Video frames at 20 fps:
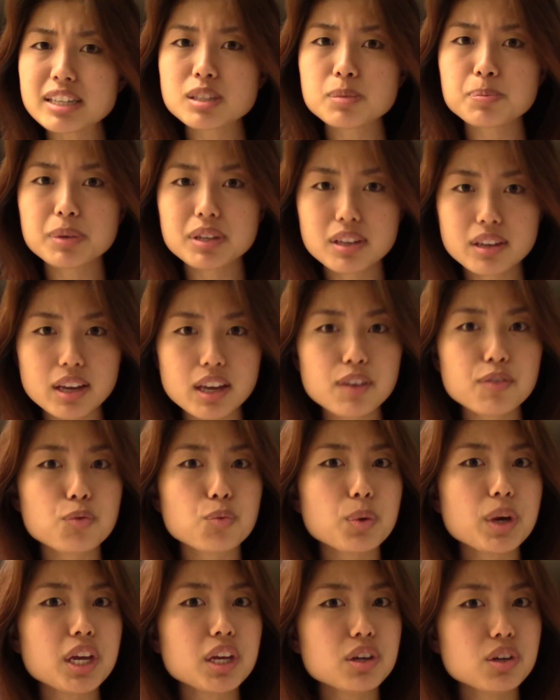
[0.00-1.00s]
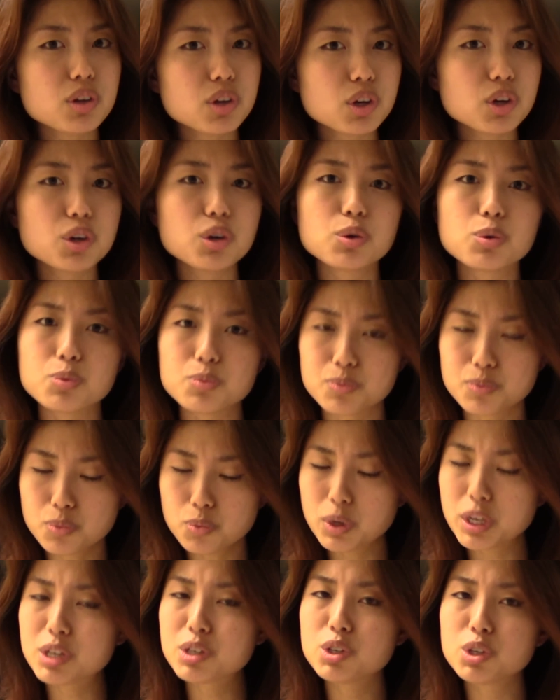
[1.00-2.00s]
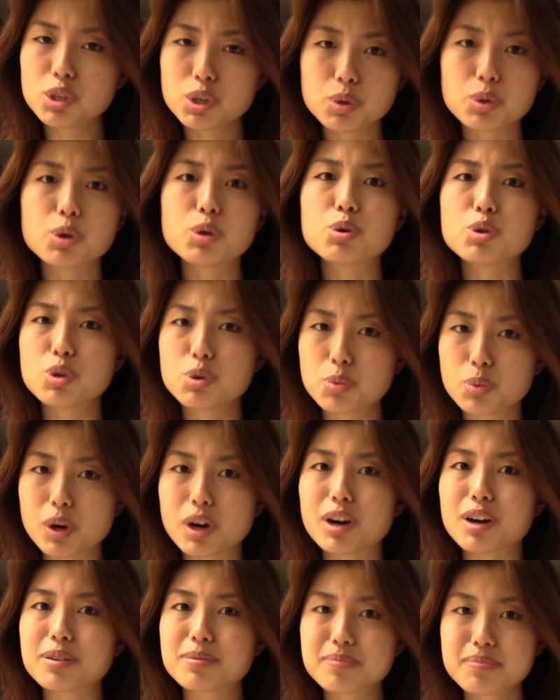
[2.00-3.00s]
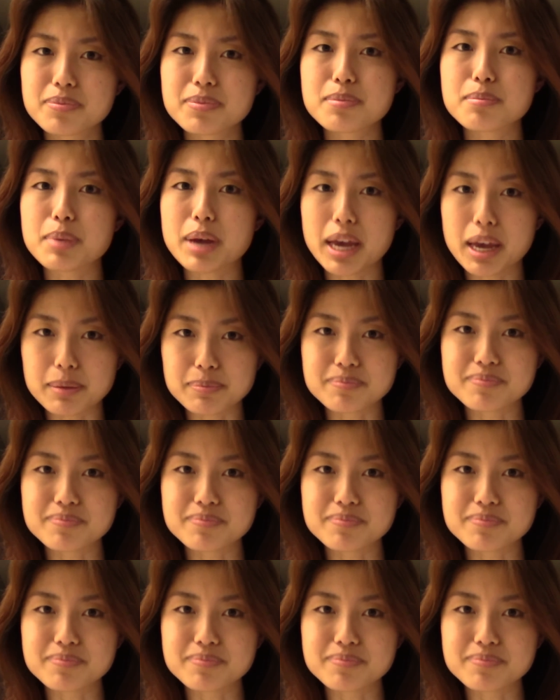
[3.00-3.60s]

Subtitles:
believe we knew who you were, babe.